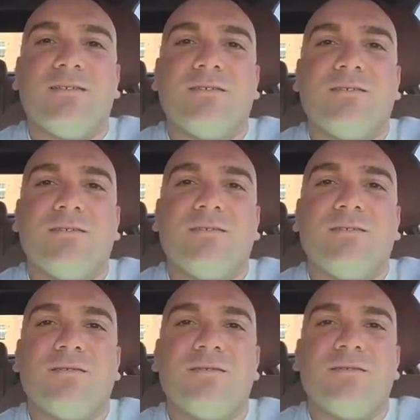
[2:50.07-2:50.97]

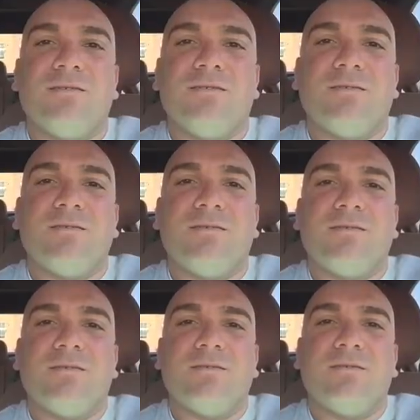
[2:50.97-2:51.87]

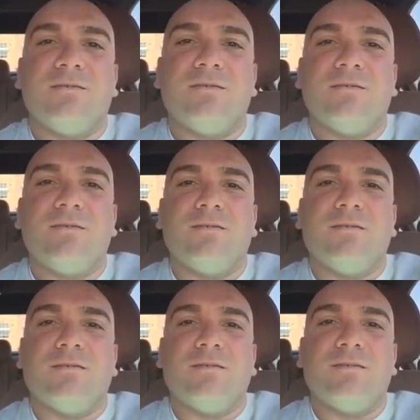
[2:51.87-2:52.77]

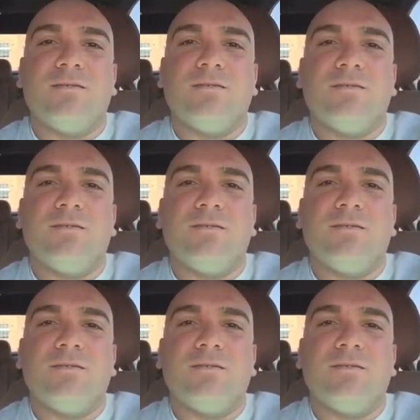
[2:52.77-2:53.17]
Nothing is said.